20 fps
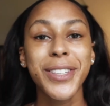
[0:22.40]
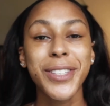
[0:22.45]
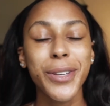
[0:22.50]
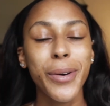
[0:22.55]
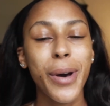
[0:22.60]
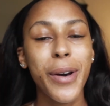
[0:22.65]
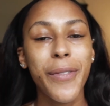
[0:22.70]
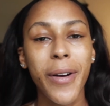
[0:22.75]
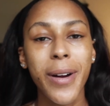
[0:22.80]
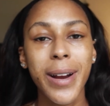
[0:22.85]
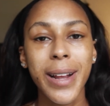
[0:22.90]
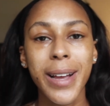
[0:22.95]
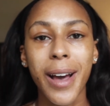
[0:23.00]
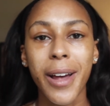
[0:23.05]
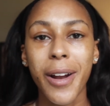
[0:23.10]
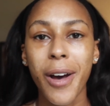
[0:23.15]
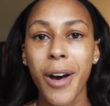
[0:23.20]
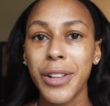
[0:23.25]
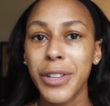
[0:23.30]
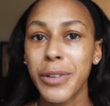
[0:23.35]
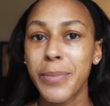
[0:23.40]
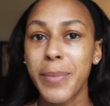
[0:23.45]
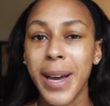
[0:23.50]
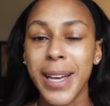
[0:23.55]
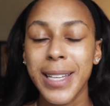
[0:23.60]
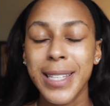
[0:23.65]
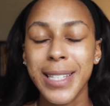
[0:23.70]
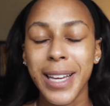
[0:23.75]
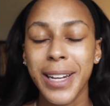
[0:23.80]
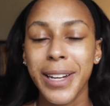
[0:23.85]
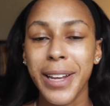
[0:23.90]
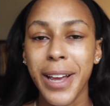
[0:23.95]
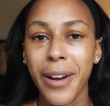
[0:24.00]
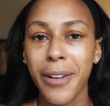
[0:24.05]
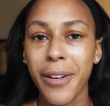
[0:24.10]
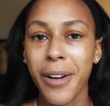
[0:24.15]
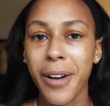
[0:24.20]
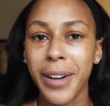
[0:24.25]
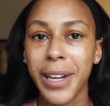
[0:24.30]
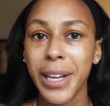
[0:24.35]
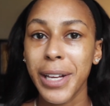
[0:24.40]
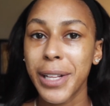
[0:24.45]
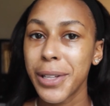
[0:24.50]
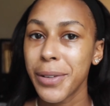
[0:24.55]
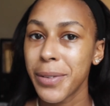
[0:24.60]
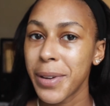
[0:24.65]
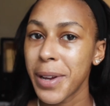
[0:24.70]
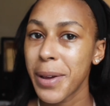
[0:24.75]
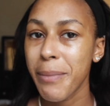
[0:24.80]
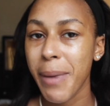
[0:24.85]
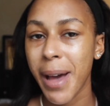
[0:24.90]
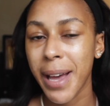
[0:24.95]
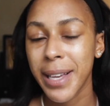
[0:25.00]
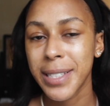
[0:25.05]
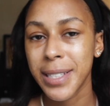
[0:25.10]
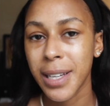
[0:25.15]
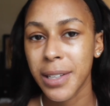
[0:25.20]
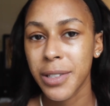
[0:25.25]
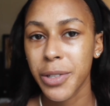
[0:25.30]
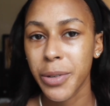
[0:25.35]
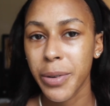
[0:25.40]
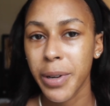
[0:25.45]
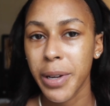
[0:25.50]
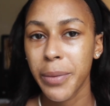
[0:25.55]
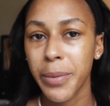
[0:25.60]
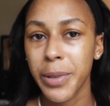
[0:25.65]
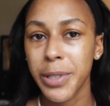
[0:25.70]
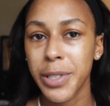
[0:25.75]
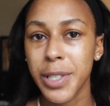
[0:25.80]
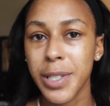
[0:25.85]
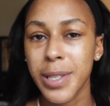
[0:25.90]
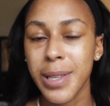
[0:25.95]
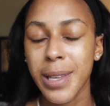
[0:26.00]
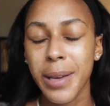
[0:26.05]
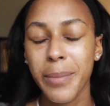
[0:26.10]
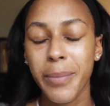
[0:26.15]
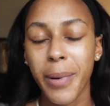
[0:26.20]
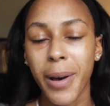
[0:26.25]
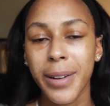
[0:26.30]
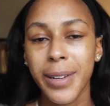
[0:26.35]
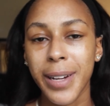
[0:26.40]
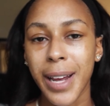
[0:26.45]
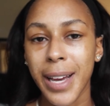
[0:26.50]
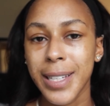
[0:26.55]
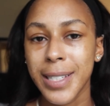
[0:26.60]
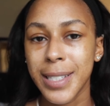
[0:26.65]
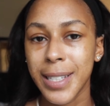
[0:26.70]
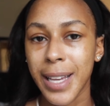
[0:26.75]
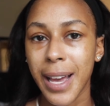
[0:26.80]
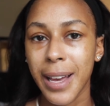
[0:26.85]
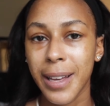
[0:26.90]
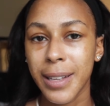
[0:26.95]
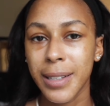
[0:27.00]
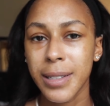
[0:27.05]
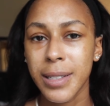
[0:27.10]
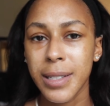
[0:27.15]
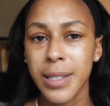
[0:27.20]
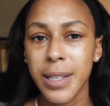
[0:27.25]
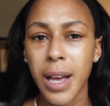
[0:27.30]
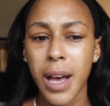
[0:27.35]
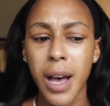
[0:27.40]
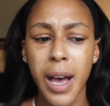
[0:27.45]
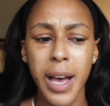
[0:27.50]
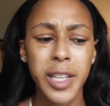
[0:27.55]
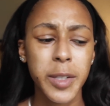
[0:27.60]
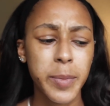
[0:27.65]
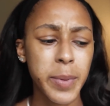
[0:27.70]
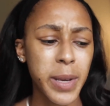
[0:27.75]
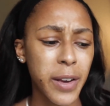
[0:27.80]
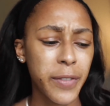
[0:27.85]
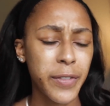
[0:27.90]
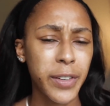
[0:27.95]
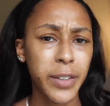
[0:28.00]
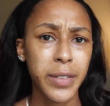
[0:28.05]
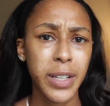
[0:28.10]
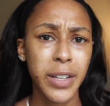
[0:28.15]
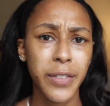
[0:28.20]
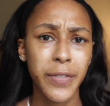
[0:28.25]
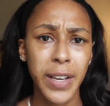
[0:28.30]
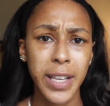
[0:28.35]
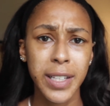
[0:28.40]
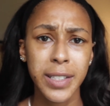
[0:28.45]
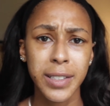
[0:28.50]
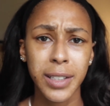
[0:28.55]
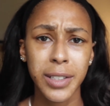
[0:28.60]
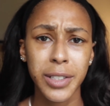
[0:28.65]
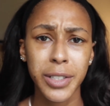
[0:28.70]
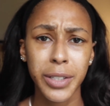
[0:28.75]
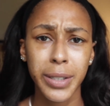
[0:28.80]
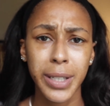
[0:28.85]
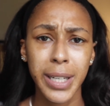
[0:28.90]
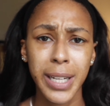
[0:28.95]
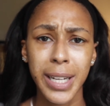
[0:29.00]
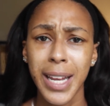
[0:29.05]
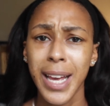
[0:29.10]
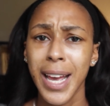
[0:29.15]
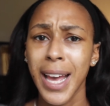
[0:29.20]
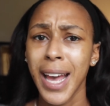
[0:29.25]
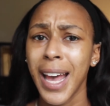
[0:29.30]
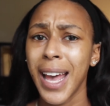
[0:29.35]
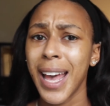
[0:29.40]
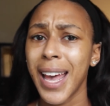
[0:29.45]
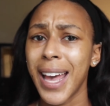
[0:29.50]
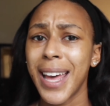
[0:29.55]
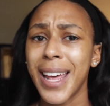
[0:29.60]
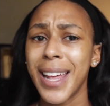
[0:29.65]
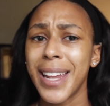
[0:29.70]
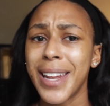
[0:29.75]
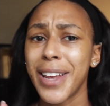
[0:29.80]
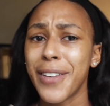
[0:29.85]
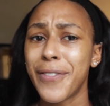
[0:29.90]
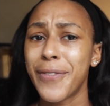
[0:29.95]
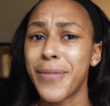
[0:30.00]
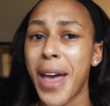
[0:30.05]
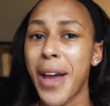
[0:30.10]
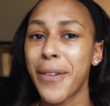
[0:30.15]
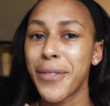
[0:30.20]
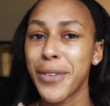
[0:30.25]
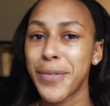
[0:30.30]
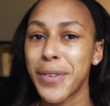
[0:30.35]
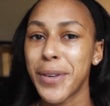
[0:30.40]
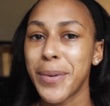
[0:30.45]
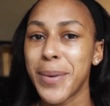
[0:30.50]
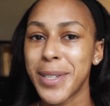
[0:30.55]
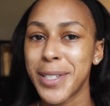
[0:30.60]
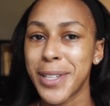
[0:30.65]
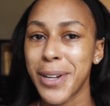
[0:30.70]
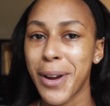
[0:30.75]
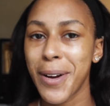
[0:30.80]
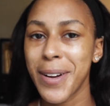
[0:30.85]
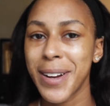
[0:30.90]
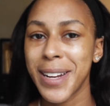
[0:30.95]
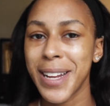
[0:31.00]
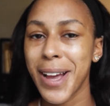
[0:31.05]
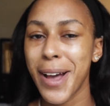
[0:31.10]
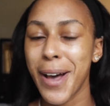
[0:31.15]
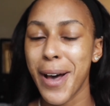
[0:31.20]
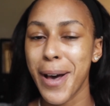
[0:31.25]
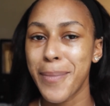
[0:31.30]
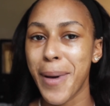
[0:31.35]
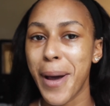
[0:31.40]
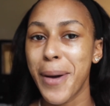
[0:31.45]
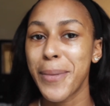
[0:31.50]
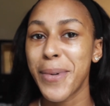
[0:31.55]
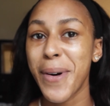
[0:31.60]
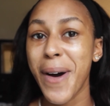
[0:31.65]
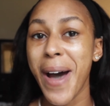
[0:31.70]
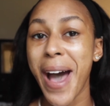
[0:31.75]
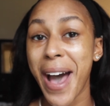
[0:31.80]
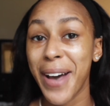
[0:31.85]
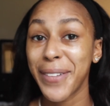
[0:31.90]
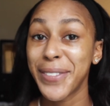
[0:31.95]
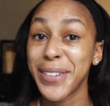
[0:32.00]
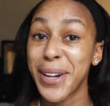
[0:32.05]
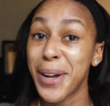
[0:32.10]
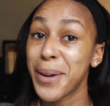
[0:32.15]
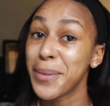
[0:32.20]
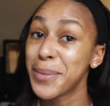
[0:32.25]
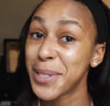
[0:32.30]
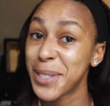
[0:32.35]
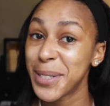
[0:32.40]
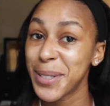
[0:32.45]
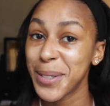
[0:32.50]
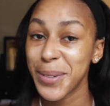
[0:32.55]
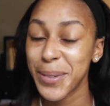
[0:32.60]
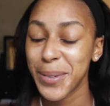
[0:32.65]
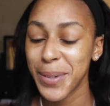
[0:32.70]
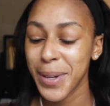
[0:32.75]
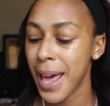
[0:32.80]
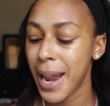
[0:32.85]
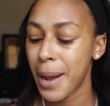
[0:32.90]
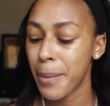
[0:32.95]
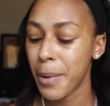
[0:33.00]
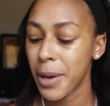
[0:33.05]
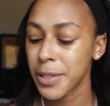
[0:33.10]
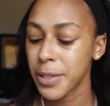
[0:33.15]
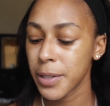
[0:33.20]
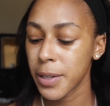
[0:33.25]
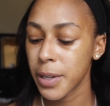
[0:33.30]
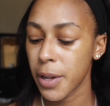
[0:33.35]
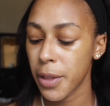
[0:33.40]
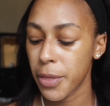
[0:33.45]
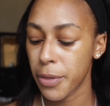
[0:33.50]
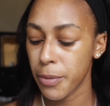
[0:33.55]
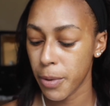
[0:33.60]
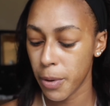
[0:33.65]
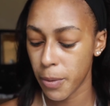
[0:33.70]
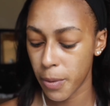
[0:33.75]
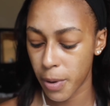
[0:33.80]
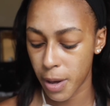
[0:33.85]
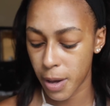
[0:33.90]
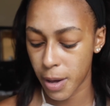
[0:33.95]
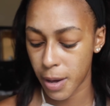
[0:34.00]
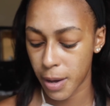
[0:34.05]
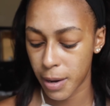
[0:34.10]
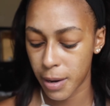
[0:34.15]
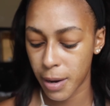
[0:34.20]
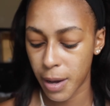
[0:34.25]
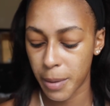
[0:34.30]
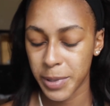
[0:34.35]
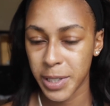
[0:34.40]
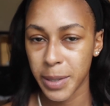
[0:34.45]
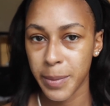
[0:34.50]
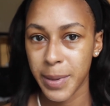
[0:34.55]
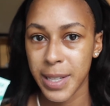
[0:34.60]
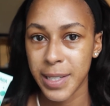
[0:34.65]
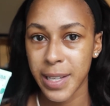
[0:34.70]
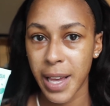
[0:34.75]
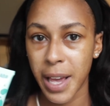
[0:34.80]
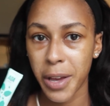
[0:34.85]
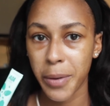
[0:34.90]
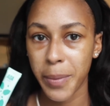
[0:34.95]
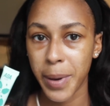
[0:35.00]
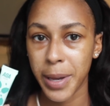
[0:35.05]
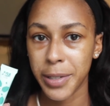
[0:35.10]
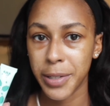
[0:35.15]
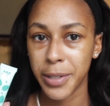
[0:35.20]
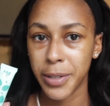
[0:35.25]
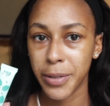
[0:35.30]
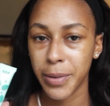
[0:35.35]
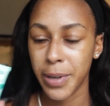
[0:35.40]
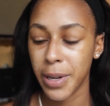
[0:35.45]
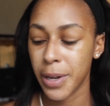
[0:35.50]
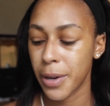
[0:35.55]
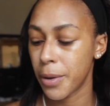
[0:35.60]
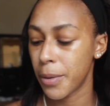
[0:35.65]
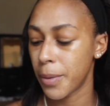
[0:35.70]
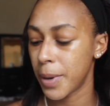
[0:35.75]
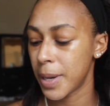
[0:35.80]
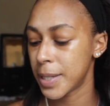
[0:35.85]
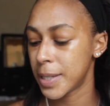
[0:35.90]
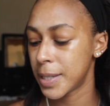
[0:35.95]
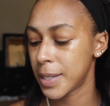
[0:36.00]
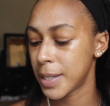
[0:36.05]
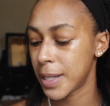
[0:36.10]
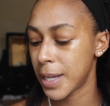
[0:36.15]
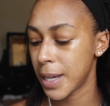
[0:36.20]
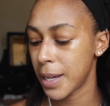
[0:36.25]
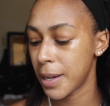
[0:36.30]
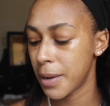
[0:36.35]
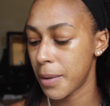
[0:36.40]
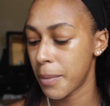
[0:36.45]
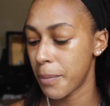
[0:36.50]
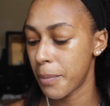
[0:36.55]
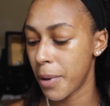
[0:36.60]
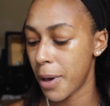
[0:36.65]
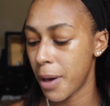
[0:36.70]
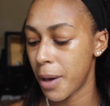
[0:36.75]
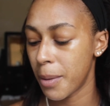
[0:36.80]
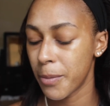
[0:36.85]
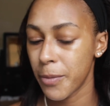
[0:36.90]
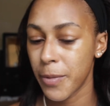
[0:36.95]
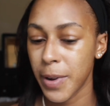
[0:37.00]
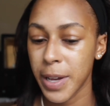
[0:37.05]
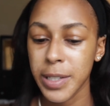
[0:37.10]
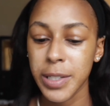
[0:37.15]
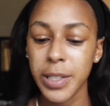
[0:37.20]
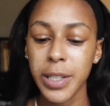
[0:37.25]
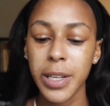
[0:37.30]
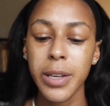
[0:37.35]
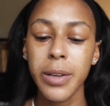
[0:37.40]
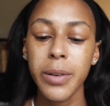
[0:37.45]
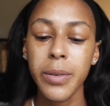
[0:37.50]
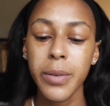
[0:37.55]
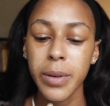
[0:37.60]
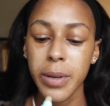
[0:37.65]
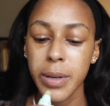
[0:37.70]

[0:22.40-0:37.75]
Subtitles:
So I've already got all of my skincare on, including my sunscreen, which is the Bondi Sands SPF 50 face sunscreen, and if that review isn't already up, I will have it up soon. And I'm also going to throw on some of this AOA Studio Skin Balm Rescue.